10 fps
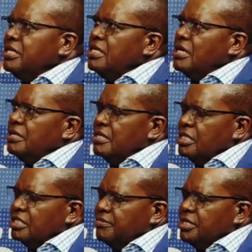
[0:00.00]
The
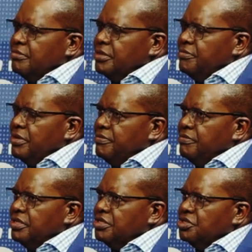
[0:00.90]
subliminal
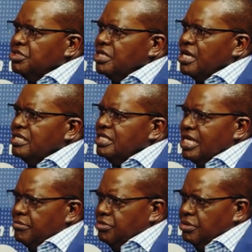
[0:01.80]
messages are
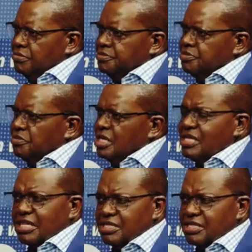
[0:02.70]
deep. The